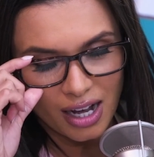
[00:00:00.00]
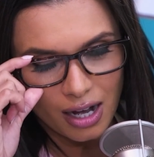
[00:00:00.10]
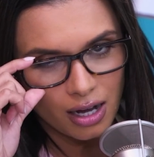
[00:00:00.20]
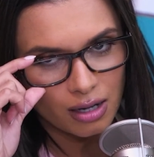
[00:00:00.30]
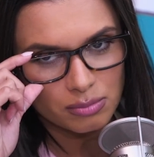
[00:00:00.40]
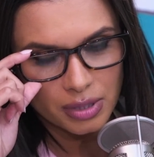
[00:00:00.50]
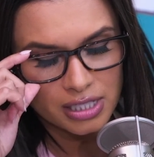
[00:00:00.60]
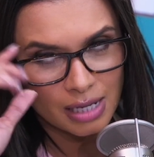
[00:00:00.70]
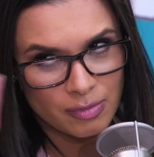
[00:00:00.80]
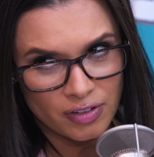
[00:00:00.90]

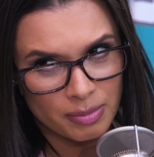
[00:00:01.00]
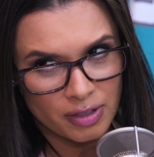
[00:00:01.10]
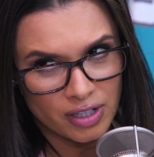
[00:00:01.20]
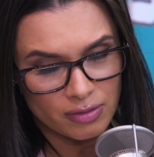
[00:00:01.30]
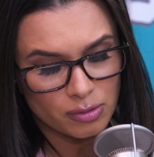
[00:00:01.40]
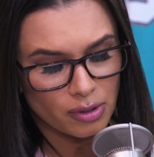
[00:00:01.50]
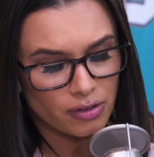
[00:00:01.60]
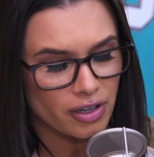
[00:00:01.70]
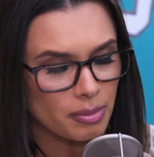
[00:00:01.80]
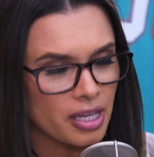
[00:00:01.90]
because I'm a very big fan of the royal
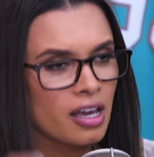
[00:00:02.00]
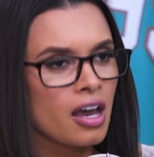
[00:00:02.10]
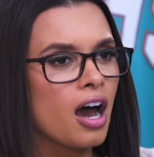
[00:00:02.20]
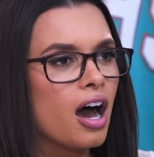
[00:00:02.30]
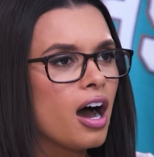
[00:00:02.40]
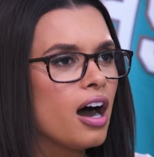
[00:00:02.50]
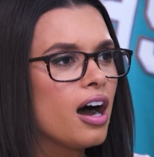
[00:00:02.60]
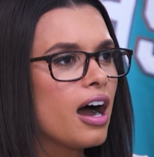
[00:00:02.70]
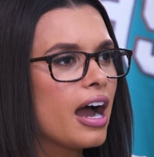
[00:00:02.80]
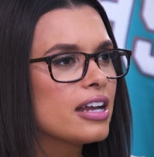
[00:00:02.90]
family,
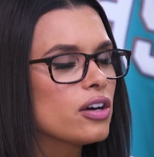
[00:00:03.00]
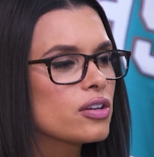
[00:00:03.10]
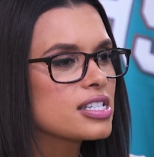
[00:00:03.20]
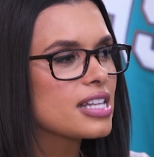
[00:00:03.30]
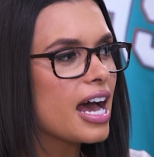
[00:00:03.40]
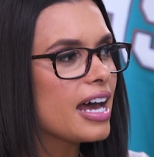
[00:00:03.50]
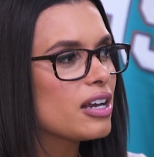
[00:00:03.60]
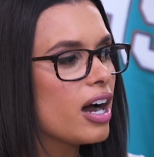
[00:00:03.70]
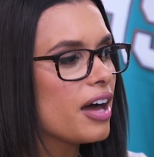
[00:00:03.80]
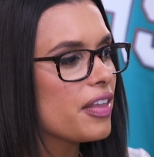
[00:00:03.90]
I noticed
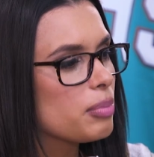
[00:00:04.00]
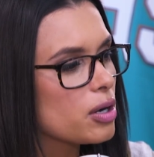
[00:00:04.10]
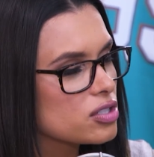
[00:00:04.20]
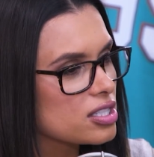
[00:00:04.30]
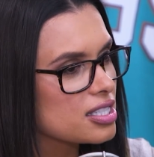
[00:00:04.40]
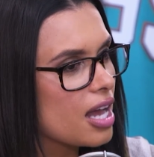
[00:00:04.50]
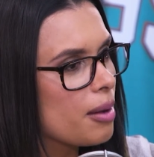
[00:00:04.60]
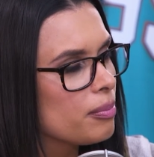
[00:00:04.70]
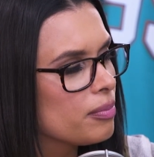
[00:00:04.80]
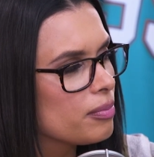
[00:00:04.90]
that they posted
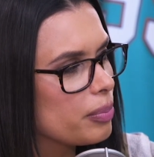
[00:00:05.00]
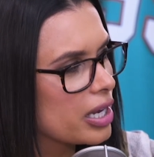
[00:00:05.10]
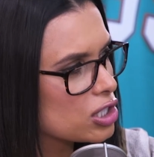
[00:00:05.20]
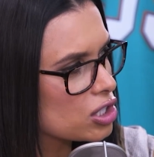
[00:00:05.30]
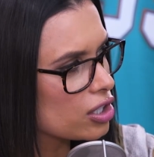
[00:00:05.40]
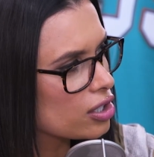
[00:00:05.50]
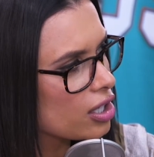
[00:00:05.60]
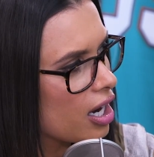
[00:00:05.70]
some picture